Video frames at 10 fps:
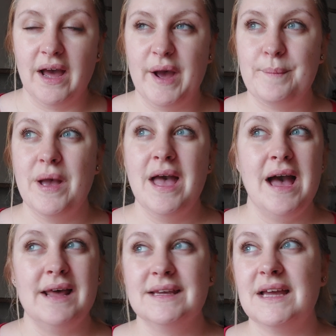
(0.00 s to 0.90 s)
And
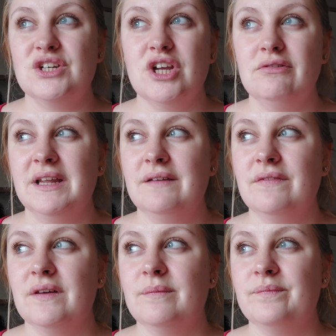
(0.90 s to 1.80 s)
again, don't
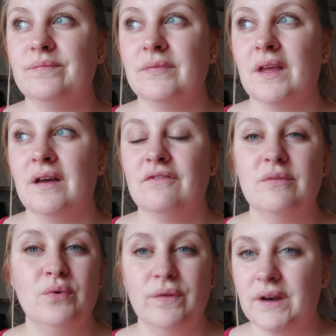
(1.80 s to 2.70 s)
leave them
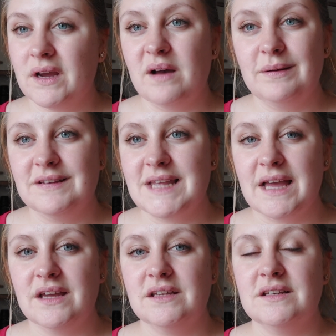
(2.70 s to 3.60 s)
for more than a couple of
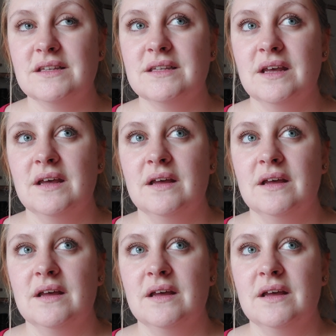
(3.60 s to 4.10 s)
seconds